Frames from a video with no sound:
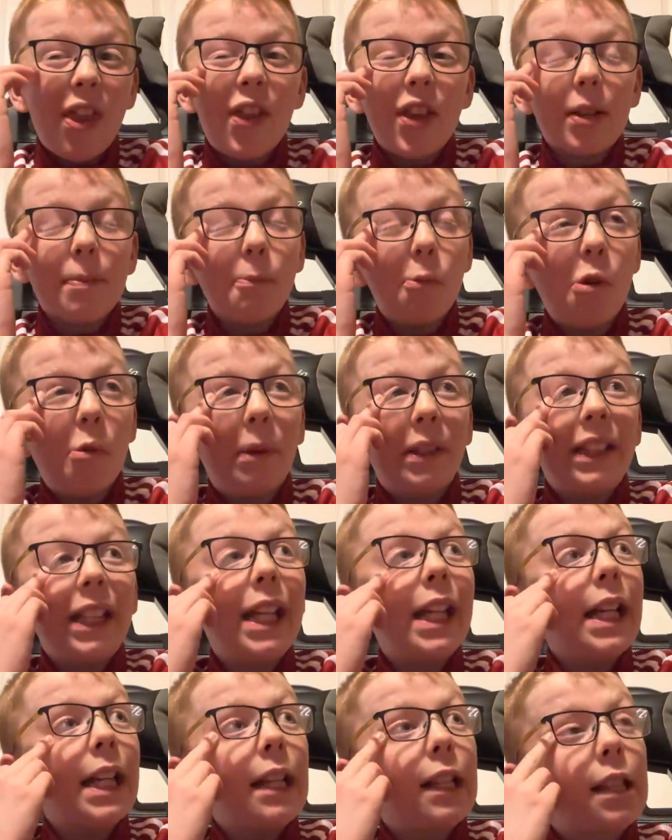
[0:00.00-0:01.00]
this
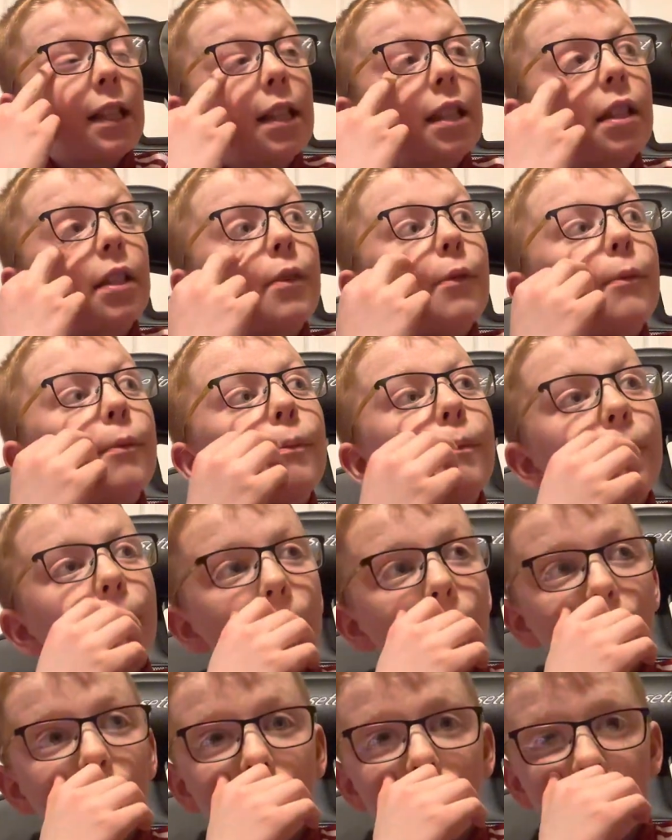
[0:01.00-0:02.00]
moment is
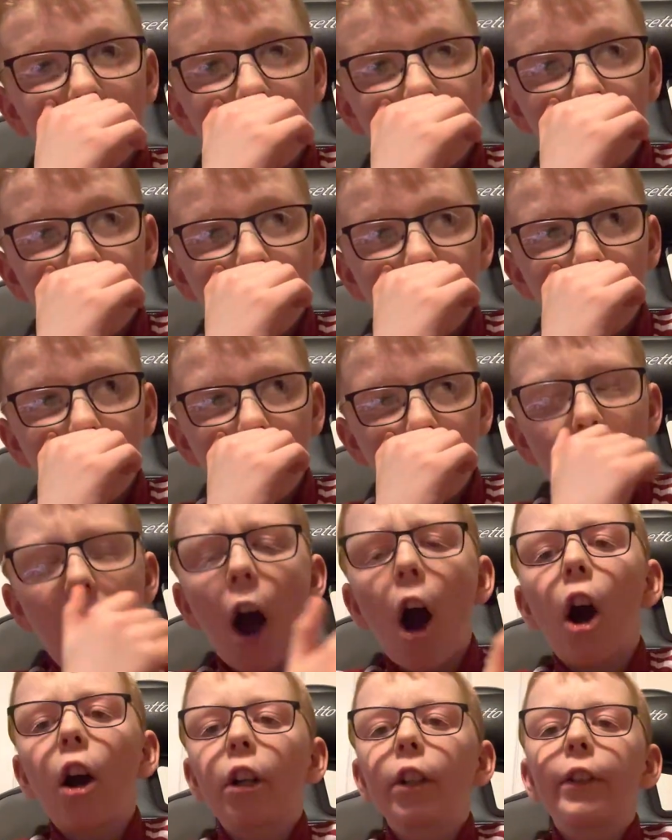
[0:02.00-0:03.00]

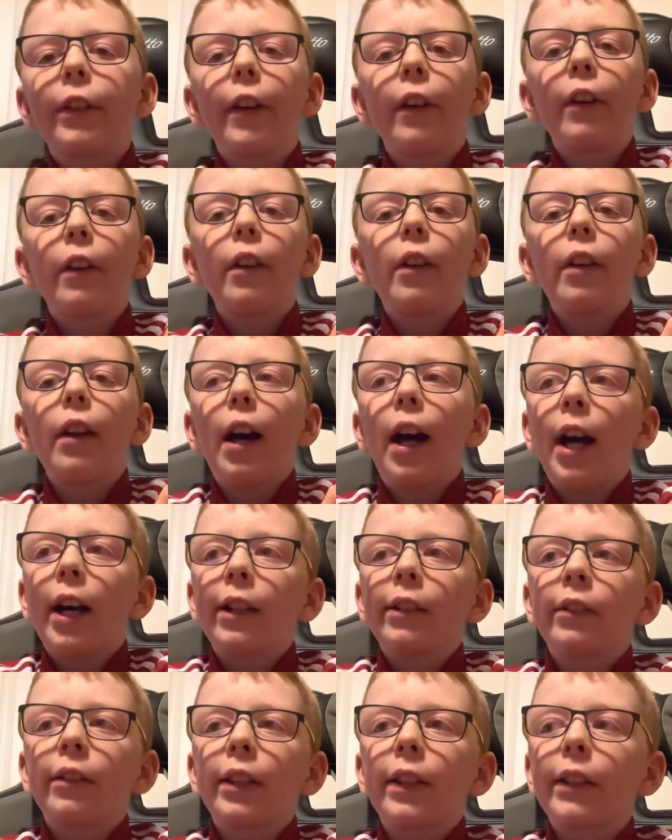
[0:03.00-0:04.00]
hard,
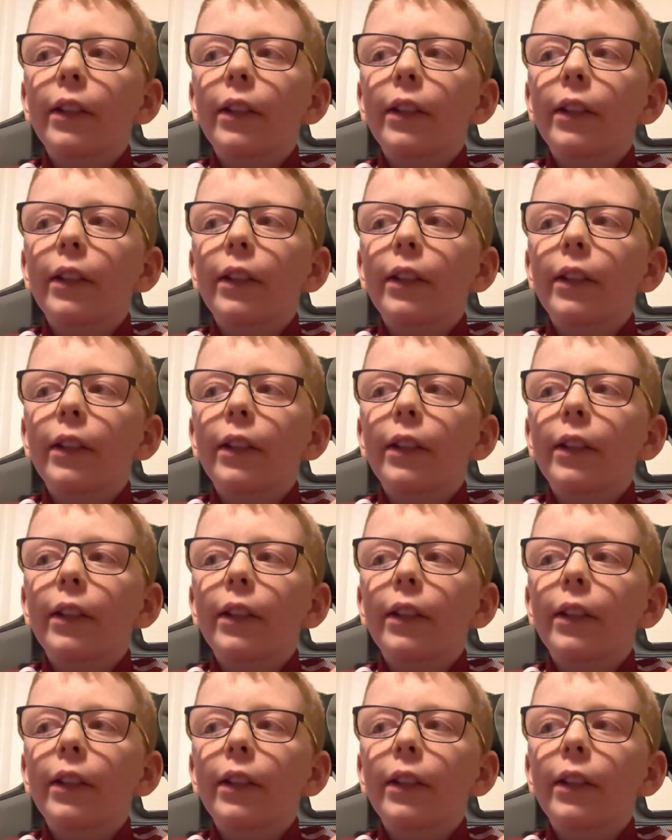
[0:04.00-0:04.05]
and